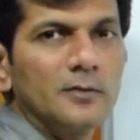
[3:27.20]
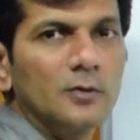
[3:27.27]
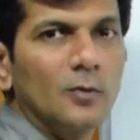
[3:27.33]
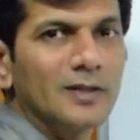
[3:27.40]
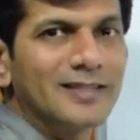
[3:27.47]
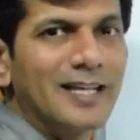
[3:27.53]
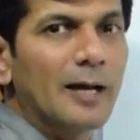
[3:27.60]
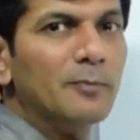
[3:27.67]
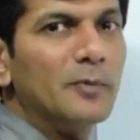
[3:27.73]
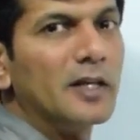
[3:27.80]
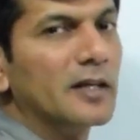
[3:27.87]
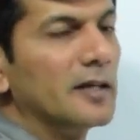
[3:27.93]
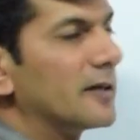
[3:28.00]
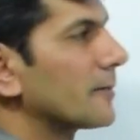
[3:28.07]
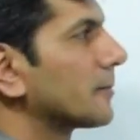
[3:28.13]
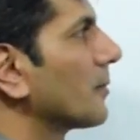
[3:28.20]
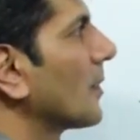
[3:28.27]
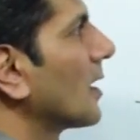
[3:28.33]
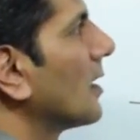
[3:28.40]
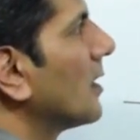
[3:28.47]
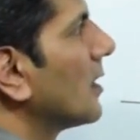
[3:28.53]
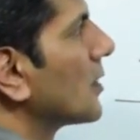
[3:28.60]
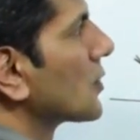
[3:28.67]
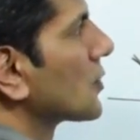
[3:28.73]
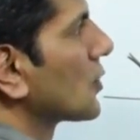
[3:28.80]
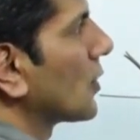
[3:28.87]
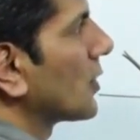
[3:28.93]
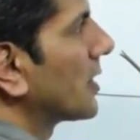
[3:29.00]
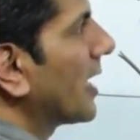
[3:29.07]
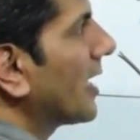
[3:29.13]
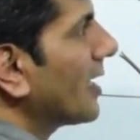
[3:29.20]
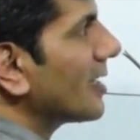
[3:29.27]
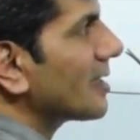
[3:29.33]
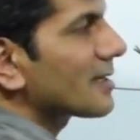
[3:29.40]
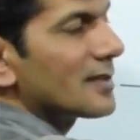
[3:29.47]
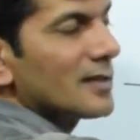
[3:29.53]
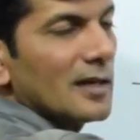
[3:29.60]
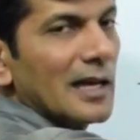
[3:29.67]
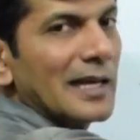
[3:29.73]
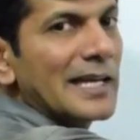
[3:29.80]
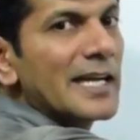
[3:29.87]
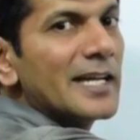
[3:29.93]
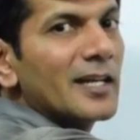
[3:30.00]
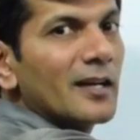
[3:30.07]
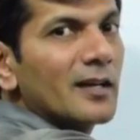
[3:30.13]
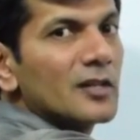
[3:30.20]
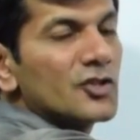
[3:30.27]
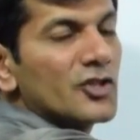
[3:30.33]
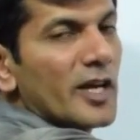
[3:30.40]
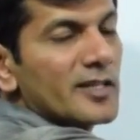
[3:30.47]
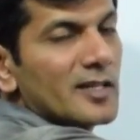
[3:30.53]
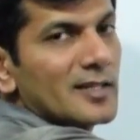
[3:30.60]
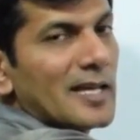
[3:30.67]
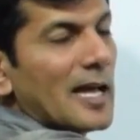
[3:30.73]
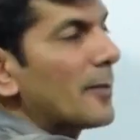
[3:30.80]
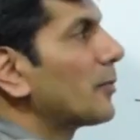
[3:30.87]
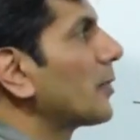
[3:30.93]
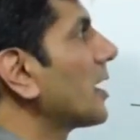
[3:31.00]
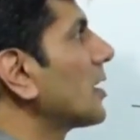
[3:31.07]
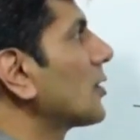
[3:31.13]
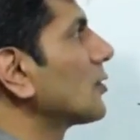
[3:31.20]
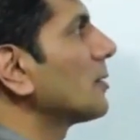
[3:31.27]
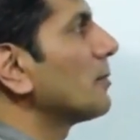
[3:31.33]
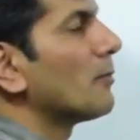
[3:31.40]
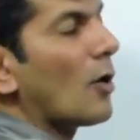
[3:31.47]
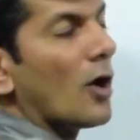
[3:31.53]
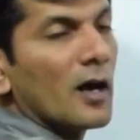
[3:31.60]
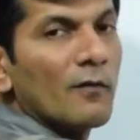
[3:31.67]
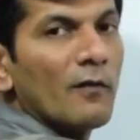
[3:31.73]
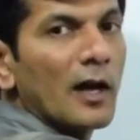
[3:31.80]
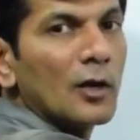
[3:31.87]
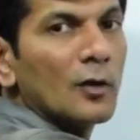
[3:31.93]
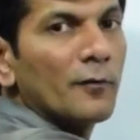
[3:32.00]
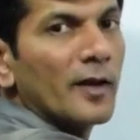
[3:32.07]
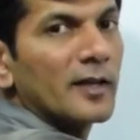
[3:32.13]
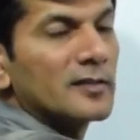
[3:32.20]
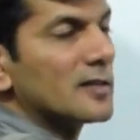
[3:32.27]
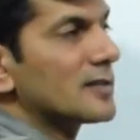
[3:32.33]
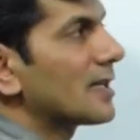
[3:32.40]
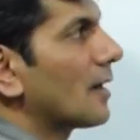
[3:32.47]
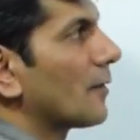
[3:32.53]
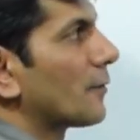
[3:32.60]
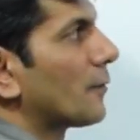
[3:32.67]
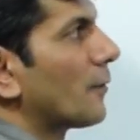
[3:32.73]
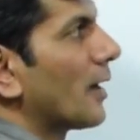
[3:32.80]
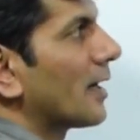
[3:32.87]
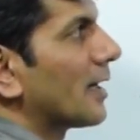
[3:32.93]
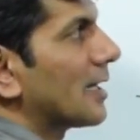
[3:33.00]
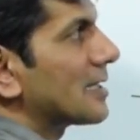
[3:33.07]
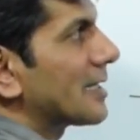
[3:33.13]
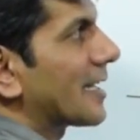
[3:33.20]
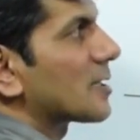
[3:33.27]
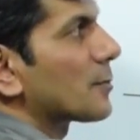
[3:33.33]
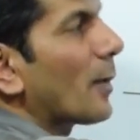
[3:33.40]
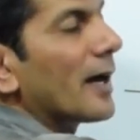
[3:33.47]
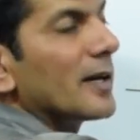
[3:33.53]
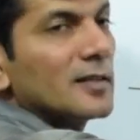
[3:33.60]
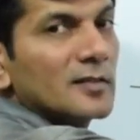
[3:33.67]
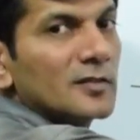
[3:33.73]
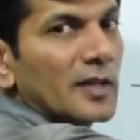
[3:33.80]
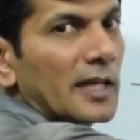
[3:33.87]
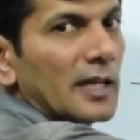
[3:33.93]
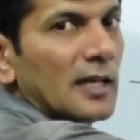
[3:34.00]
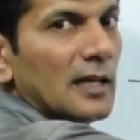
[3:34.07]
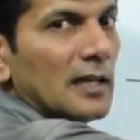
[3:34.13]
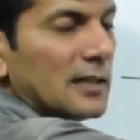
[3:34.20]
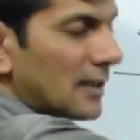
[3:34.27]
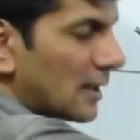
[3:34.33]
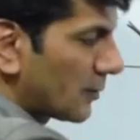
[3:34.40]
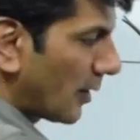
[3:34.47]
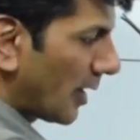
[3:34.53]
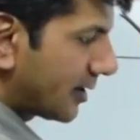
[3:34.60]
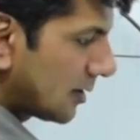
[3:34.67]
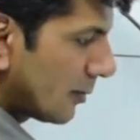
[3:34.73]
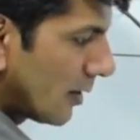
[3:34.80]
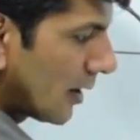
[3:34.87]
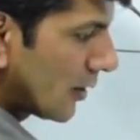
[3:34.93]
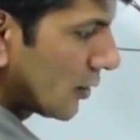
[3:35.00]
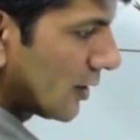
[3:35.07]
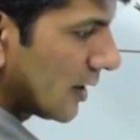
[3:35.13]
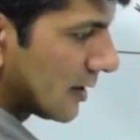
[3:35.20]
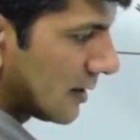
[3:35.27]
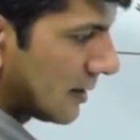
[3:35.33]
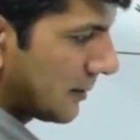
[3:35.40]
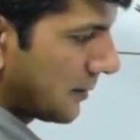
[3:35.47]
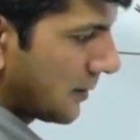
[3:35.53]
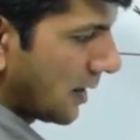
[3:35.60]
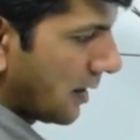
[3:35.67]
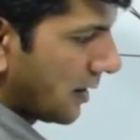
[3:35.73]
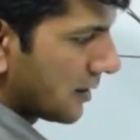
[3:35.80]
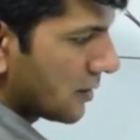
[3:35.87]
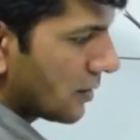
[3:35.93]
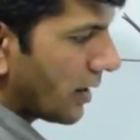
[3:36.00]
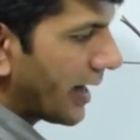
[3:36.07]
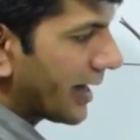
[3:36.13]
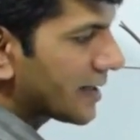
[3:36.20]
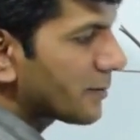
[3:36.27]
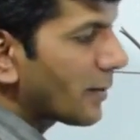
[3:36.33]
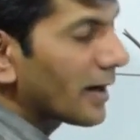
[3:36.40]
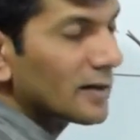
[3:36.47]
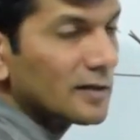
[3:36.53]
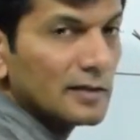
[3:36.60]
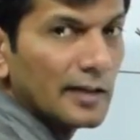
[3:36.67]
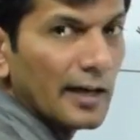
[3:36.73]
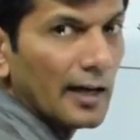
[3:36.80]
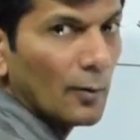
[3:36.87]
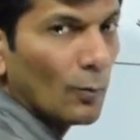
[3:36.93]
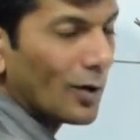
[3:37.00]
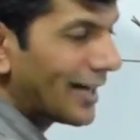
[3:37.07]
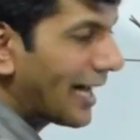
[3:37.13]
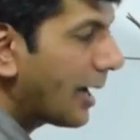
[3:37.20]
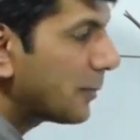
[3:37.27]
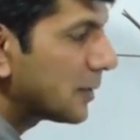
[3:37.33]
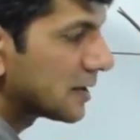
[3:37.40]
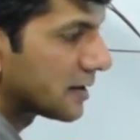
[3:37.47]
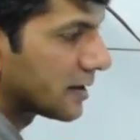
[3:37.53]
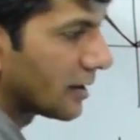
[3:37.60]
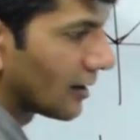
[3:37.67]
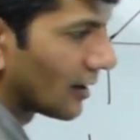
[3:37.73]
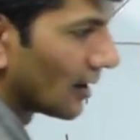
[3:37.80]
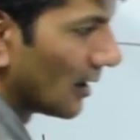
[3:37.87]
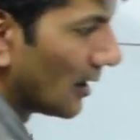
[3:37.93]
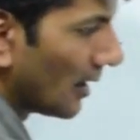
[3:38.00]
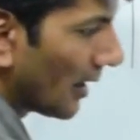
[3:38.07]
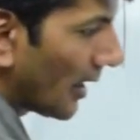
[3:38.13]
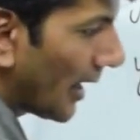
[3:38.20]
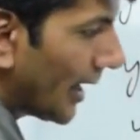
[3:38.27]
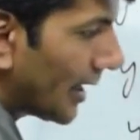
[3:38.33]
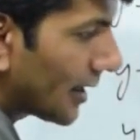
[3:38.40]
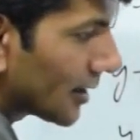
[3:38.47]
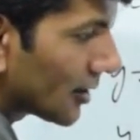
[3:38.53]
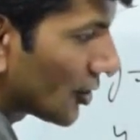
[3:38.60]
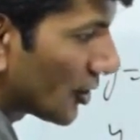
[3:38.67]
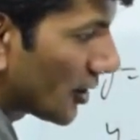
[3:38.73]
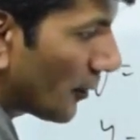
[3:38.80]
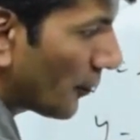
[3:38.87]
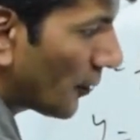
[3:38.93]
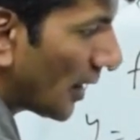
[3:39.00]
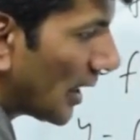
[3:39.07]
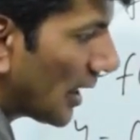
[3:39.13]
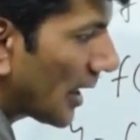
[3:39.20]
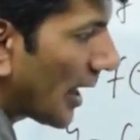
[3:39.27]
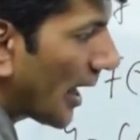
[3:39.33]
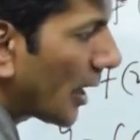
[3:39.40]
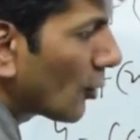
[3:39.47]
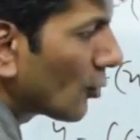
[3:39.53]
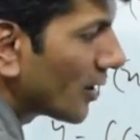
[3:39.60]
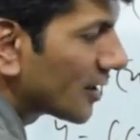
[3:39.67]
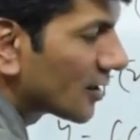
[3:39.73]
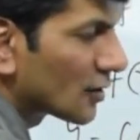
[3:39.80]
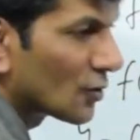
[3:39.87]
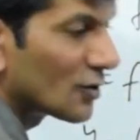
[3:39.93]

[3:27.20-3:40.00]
So what's happening here? So there is an internal change that's happening to the mod value of x itself, where it is x minus 3. That's very similar to this. So x minus k, what happens here? It is shifting k units to